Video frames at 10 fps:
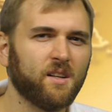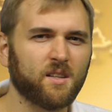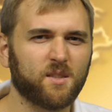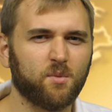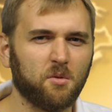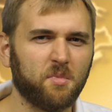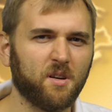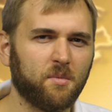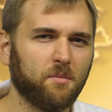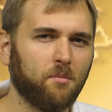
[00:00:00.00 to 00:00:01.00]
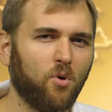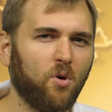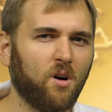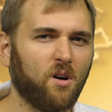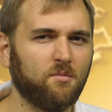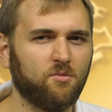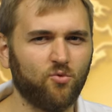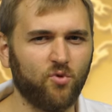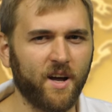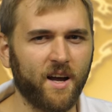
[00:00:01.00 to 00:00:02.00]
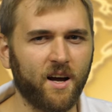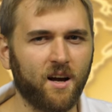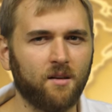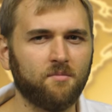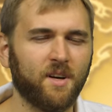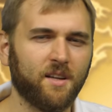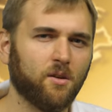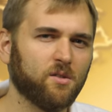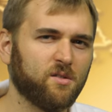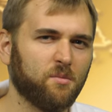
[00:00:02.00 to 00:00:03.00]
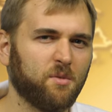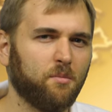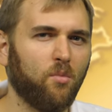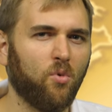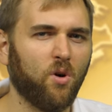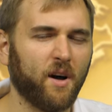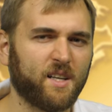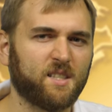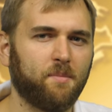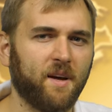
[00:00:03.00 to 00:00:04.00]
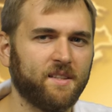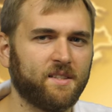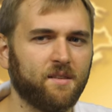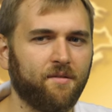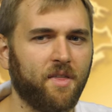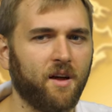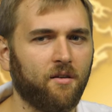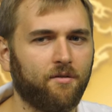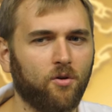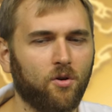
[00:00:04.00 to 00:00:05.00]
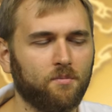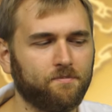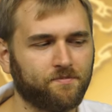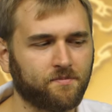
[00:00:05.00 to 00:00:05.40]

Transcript: this will be a bit more rare and also a bit more expensive therefore.